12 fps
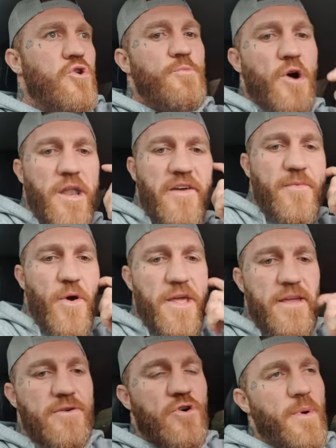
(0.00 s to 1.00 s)
Good morning,
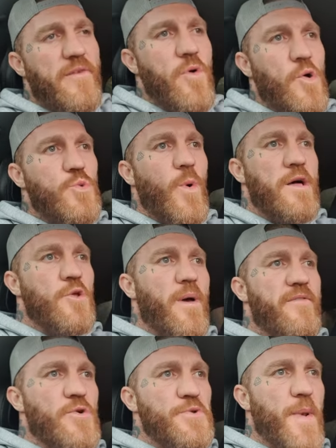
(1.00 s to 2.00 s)
everybody. Hope everyone's well and
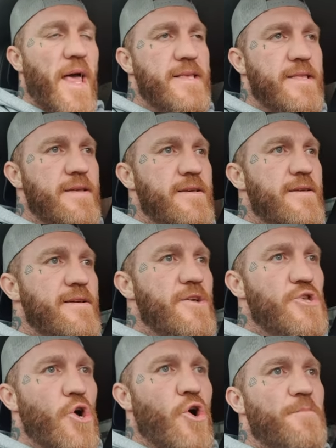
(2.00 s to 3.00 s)
hope everyone's blessed.
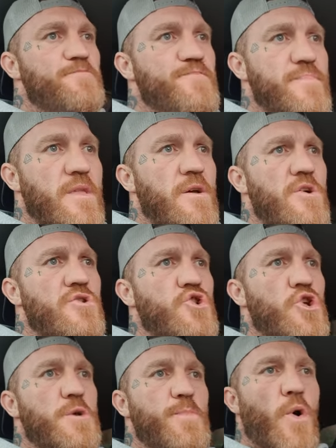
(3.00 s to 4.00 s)
So,
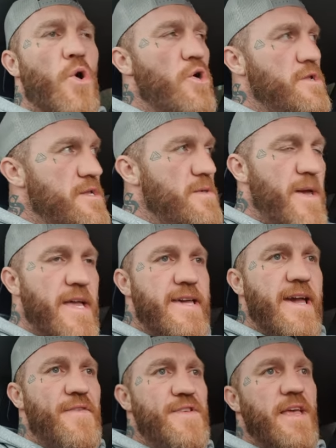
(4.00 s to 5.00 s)
just spoke to the
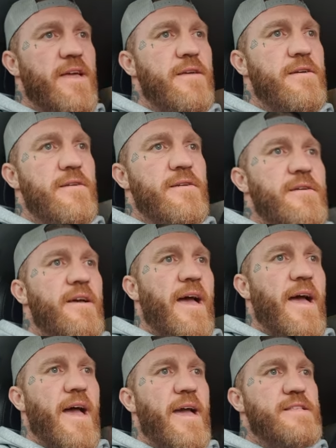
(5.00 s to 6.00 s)
BKFC.
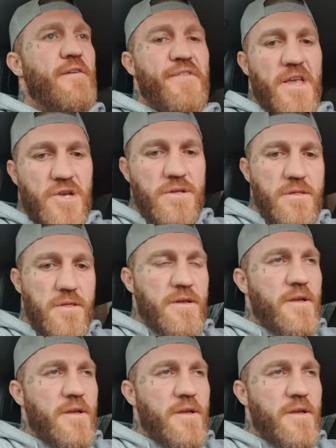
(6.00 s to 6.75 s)
It's official.